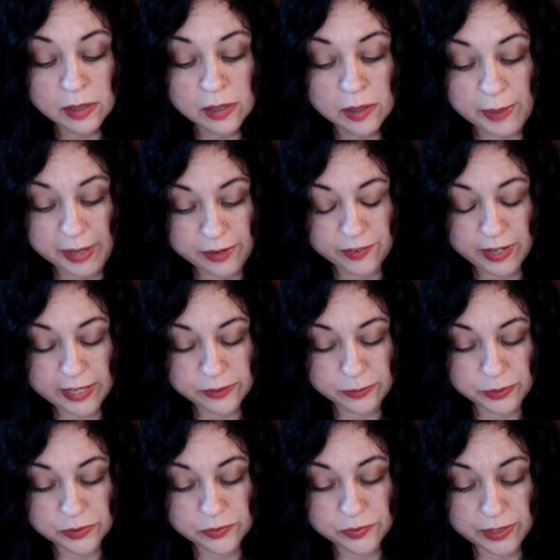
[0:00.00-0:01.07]
My advice
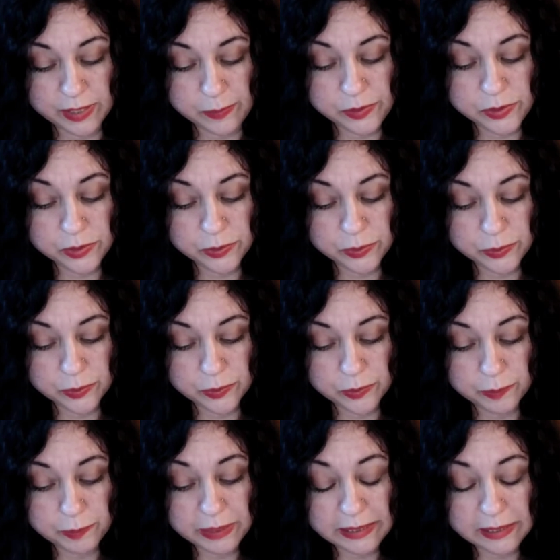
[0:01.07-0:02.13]
was for them
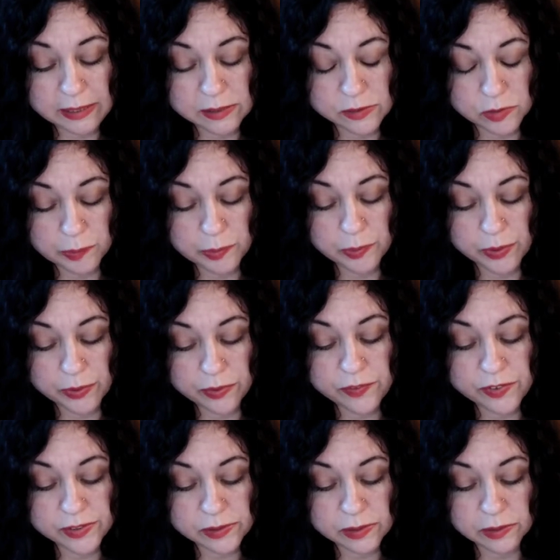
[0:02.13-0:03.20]
to please report the
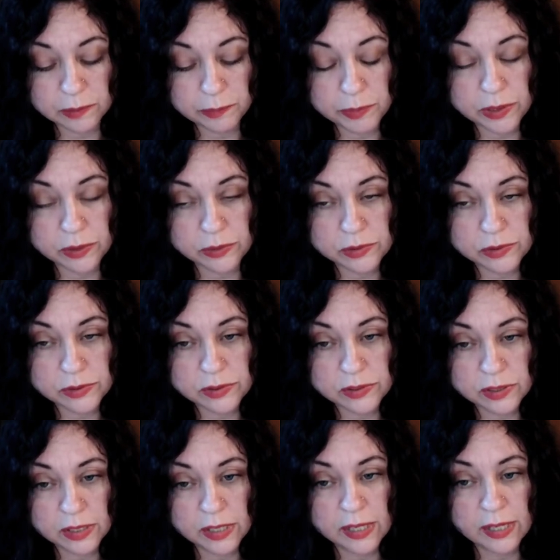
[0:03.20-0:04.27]
physical abuse
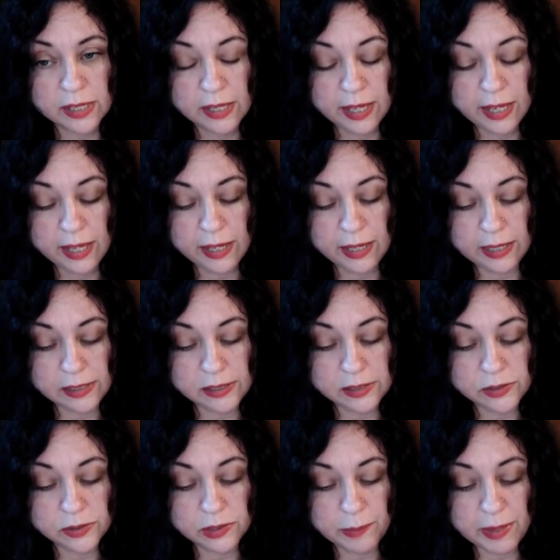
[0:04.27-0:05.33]
and
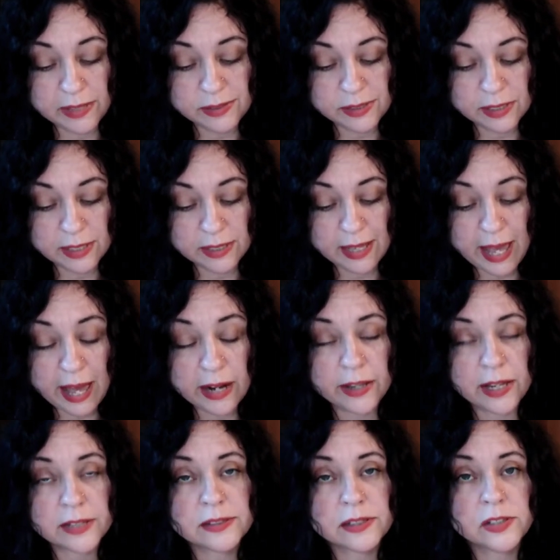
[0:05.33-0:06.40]
do their best to get out of
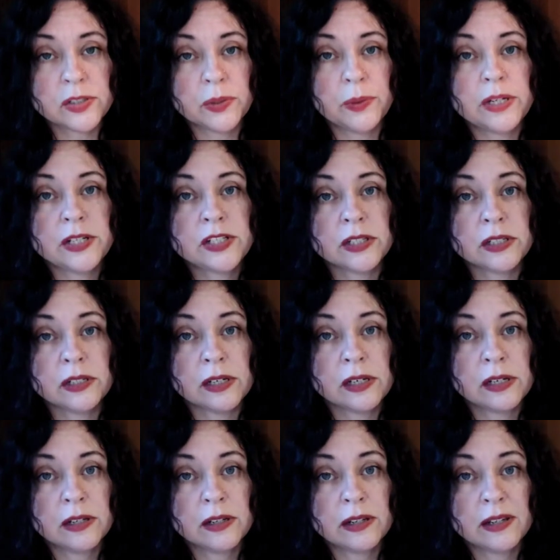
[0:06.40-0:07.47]
that situation,
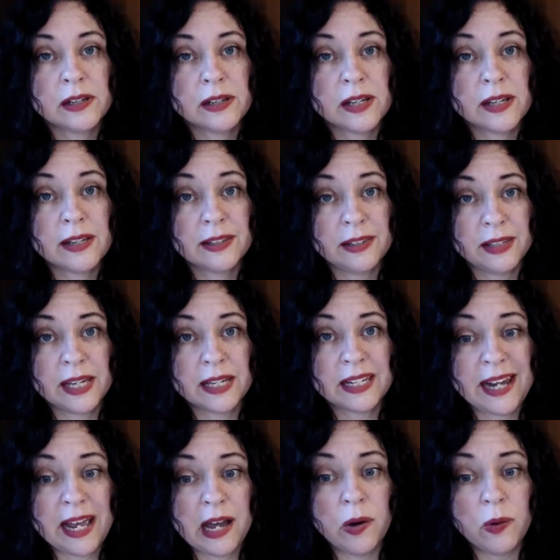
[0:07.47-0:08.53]
like
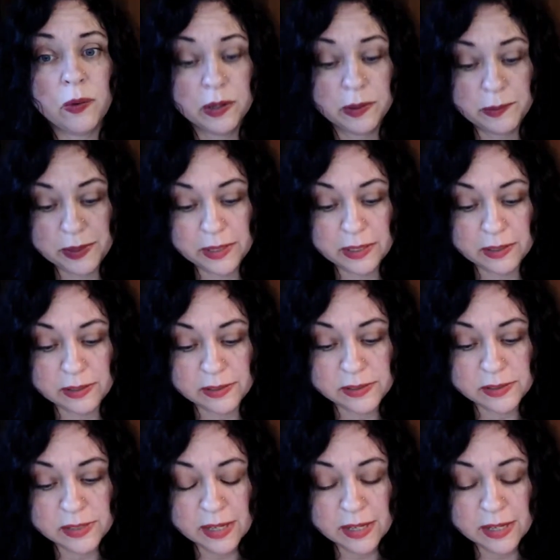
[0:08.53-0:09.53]
now, because